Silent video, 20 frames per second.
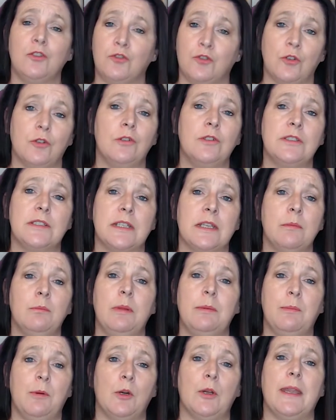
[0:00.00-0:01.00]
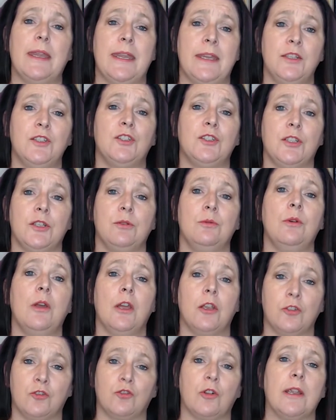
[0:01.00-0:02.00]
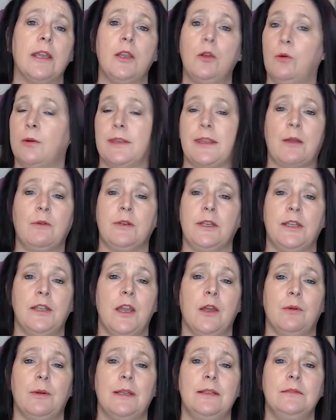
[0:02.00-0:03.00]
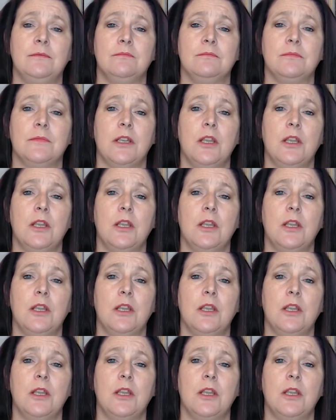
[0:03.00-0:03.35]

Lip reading: Drugs can be put into a drink without you knowing.